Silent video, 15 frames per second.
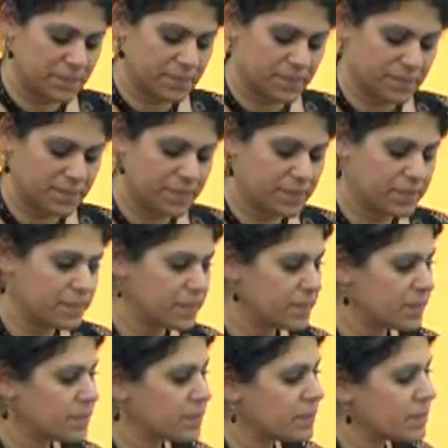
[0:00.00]

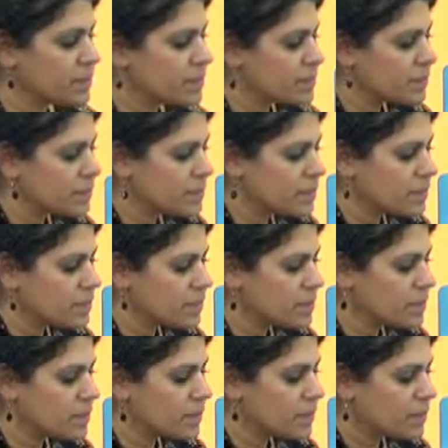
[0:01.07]

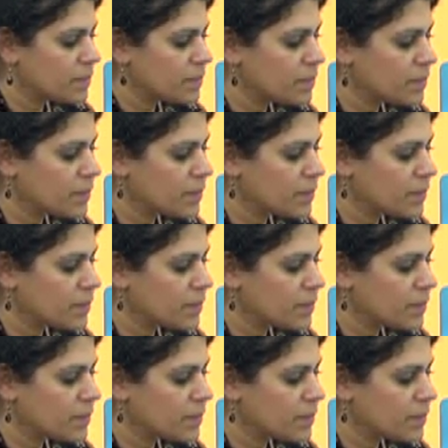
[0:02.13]
Nothing is said.